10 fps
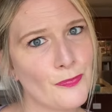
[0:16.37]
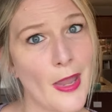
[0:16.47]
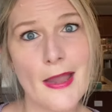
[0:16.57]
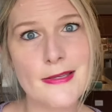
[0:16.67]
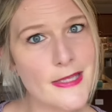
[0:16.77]

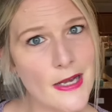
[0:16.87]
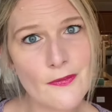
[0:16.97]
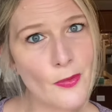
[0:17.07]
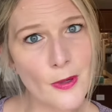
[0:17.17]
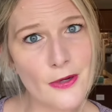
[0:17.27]
Has that
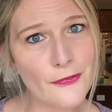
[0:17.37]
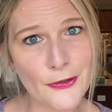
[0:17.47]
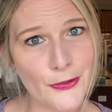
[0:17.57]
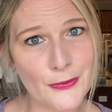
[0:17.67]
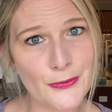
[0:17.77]
ever worked for
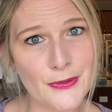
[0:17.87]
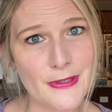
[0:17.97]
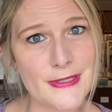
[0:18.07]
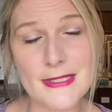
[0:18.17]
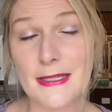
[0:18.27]
you?
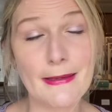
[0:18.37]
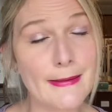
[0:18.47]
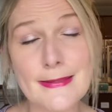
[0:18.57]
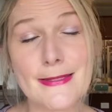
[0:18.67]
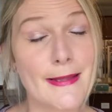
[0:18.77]
Because it
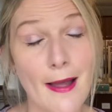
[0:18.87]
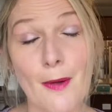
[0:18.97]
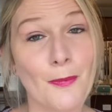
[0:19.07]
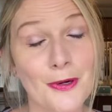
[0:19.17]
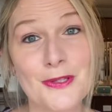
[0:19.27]
has
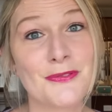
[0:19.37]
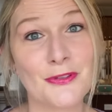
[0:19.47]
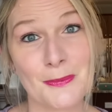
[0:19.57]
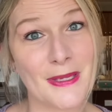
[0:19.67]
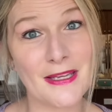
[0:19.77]
not worked
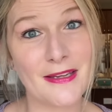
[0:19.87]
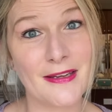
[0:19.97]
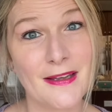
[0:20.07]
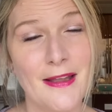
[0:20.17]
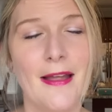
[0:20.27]
for
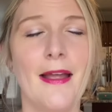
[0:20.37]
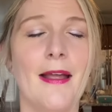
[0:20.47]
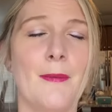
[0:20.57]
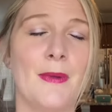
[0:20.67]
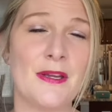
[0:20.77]
me.
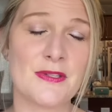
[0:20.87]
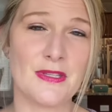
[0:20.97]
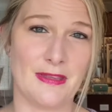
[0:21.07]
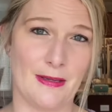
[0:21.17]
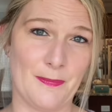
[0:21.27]
Here's
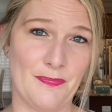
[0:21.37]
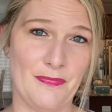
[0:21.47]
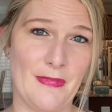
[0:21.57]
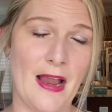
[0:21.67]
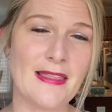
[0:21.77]
the thing.
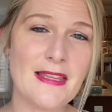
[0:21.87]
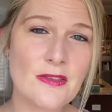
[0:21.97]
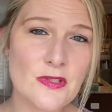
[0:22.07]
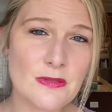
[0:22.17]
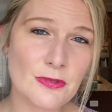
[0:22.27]
I think
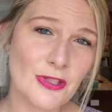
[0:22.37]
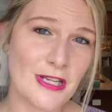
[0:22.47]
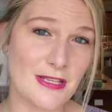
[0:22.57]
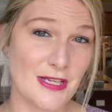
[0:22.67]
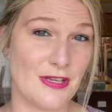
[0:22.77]
there's some good
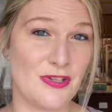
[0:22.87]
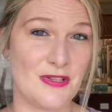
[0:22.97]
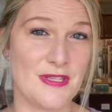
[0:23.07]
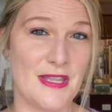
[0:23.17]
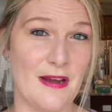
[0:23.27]

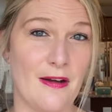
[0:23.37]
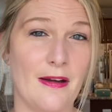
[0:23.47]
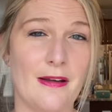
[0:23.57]
intentions there.